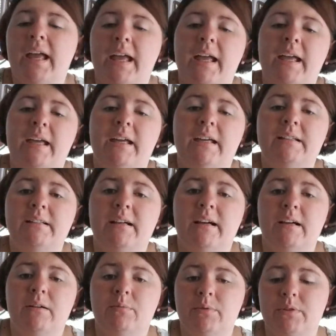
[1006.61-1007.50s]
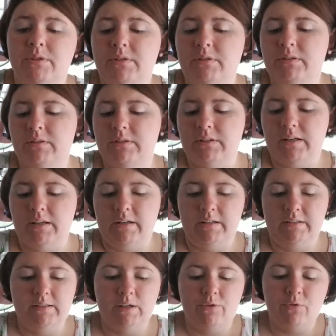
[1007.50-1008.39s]
And I will
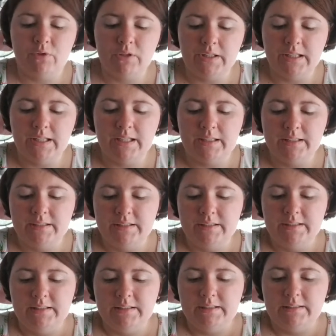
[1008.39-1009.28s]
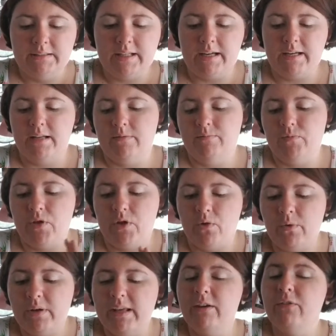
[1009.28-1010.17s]
definitely let him
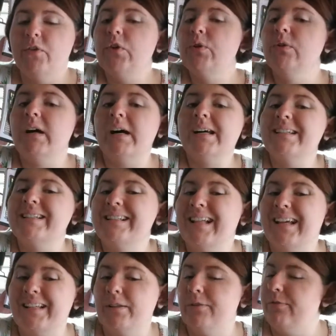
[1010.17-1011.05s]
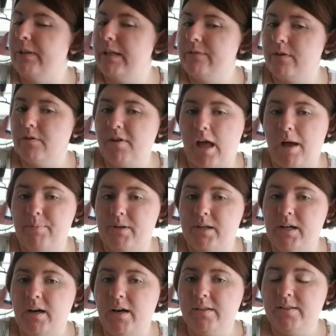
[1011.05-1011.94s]
know. If you guys like the flavor of
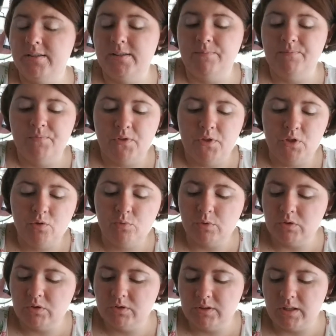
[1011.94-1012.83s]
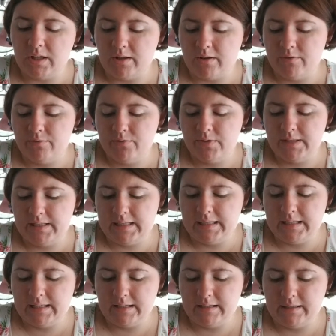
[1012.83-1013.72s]
apricots, you will love
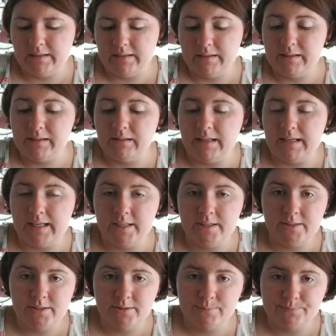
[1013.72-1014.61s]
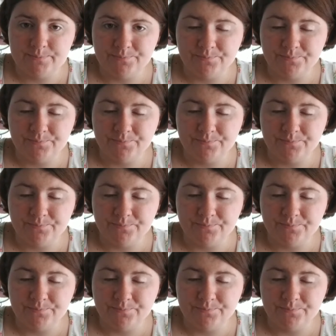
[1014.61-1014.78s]
the glaze.